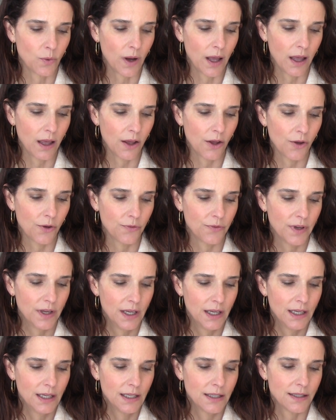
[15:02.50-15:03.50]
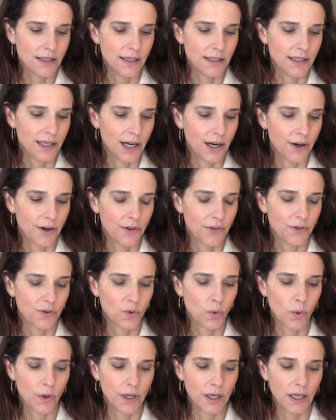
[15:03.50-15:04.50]
twelve, C-Tereth
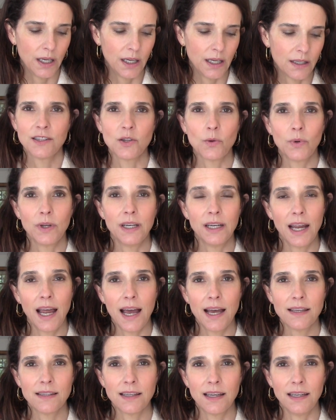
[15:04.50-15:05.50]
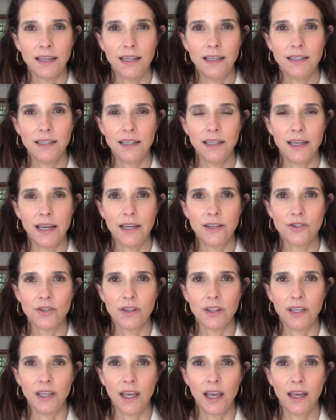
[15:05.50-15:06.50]
twenty. So when it has that E T H
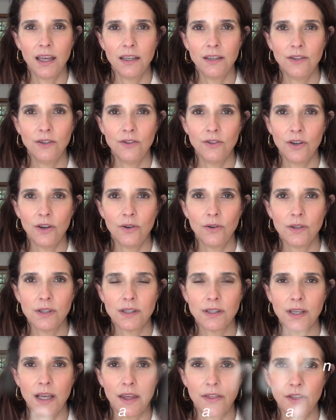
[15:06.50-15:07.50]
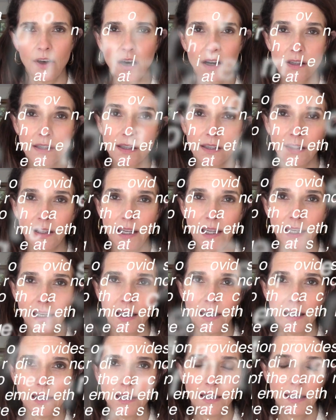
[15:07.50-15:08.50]
at the end, you know, it's
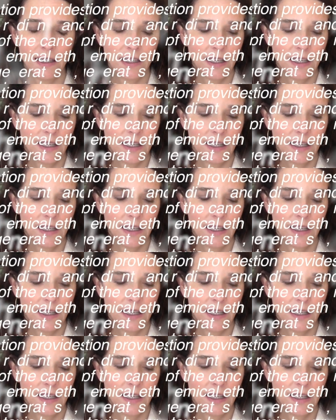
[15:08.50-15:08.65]
ethoxylated,